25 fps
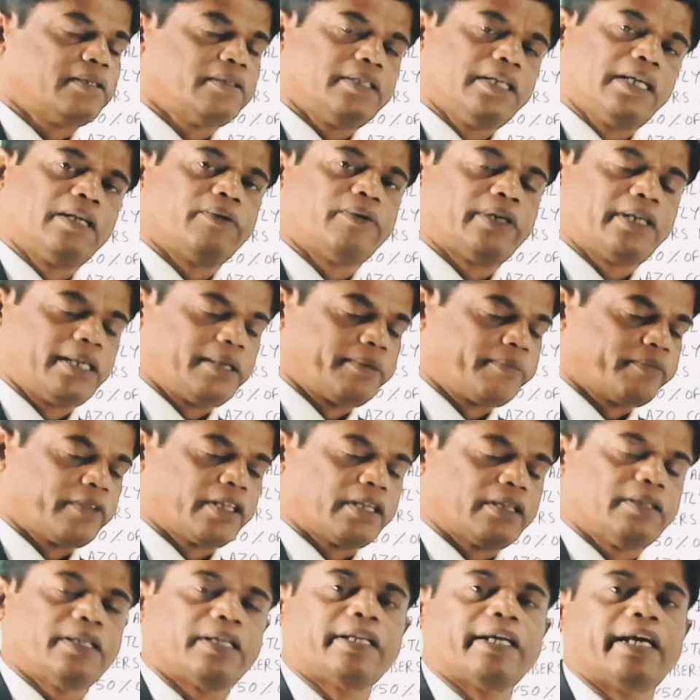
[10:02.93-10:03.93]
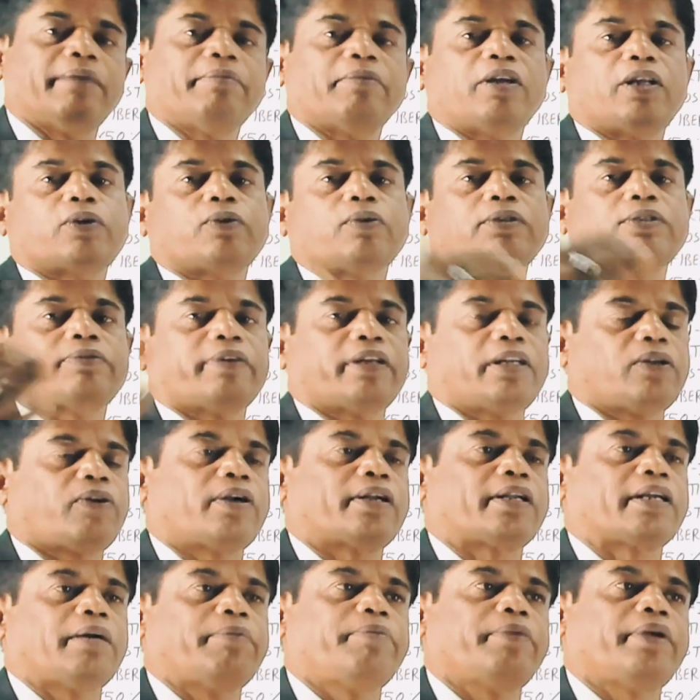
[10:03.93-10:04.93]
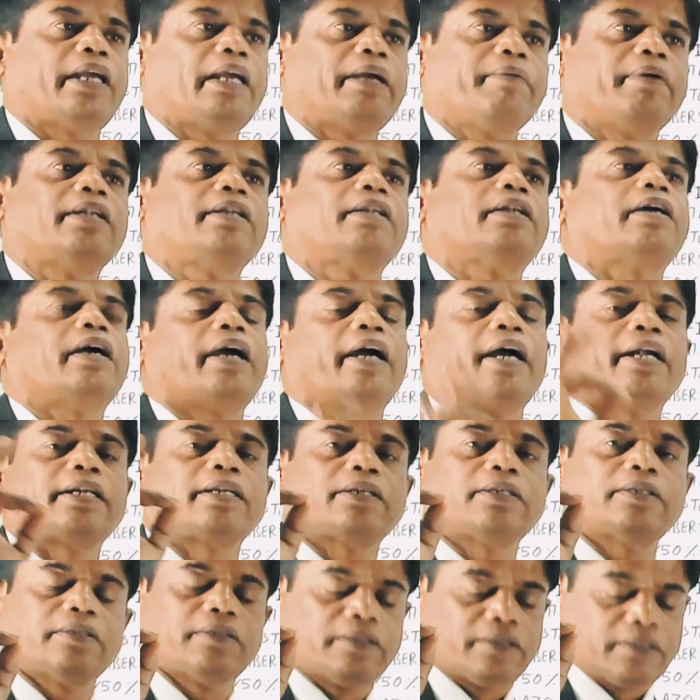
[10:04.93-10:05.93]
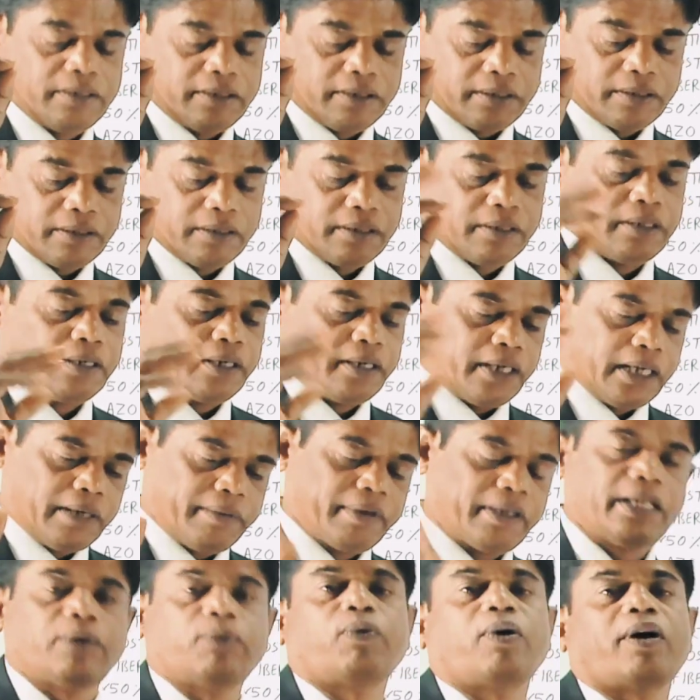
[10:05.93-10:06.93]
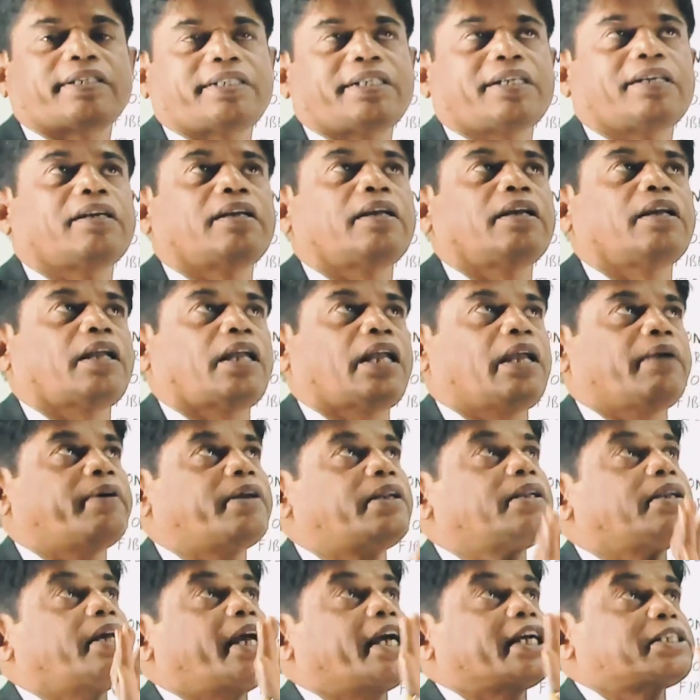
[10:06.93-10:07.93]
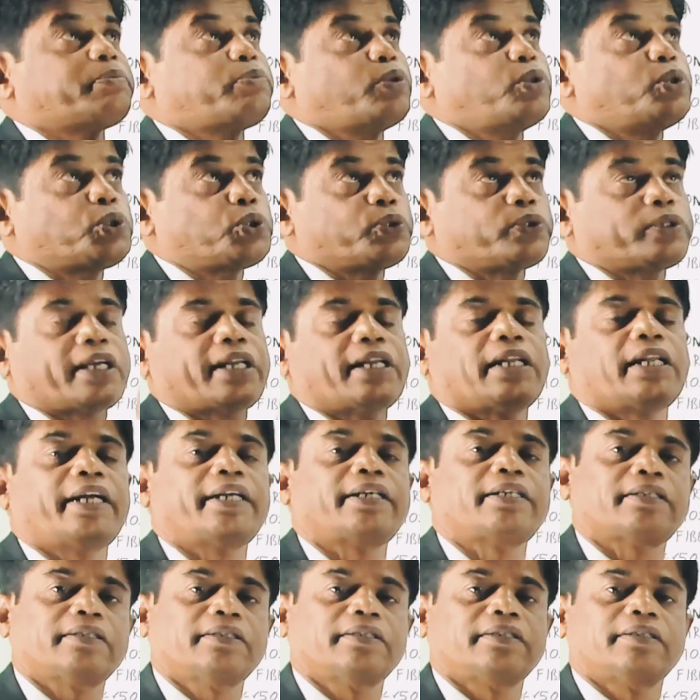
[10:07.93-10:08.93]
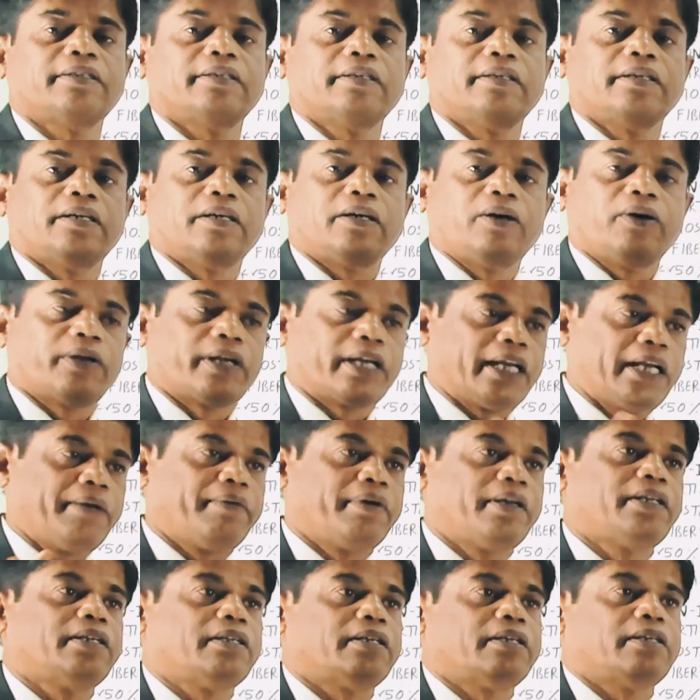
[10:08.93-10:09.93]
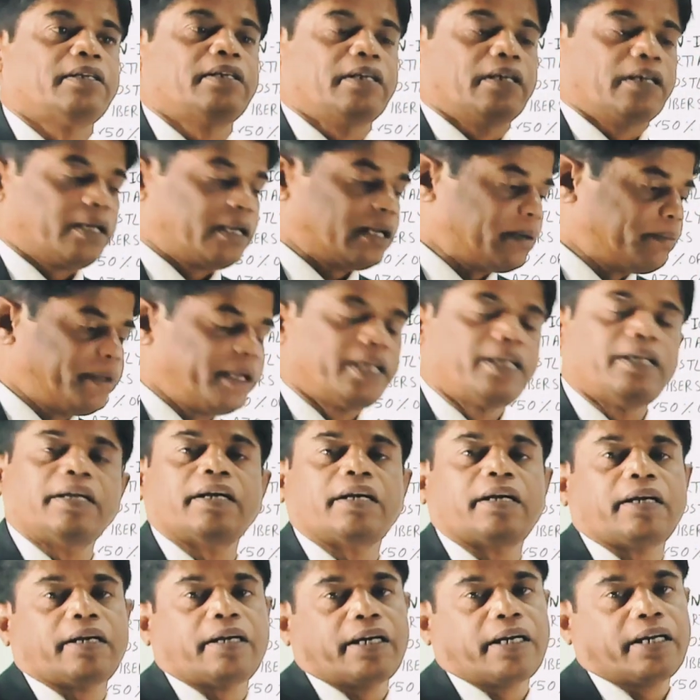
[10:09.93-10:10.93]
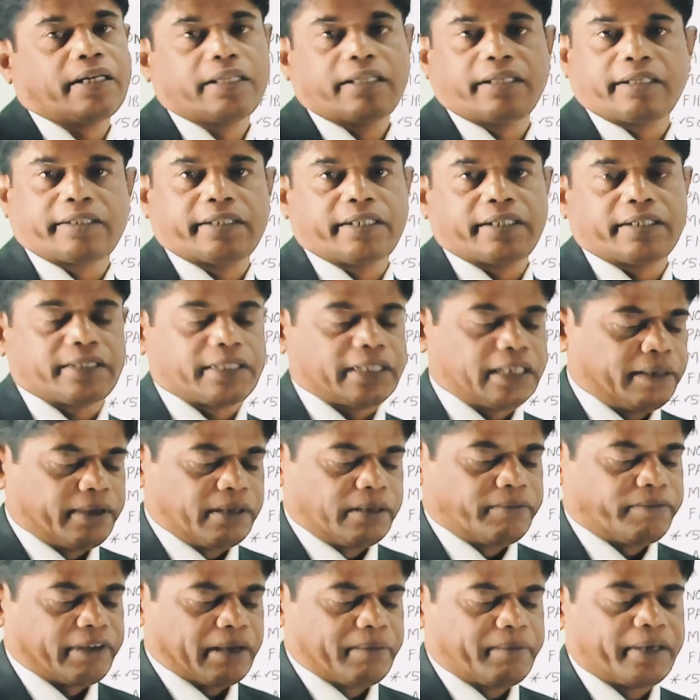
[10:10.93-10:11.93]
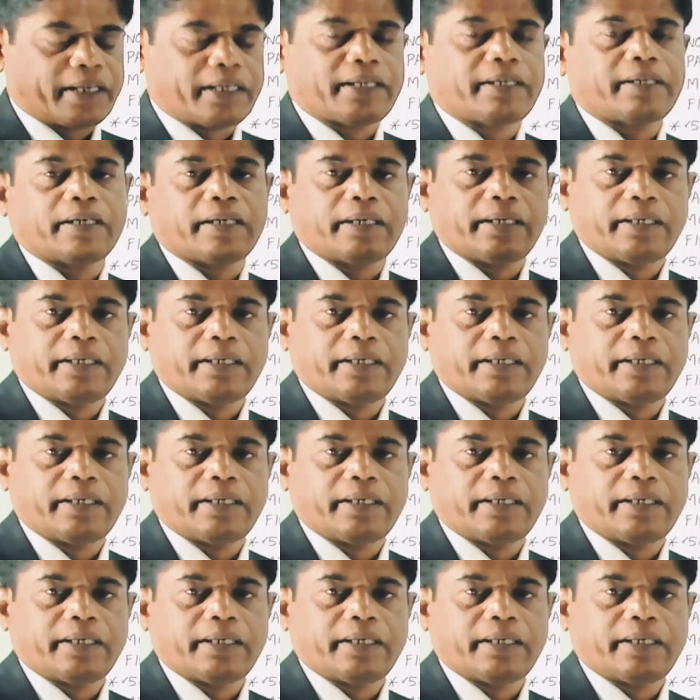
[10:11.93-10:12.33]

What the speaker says: then only the dye molecules will not come even at even in washing, even exposed to sunlight, or even rubbing and other things. Even fabric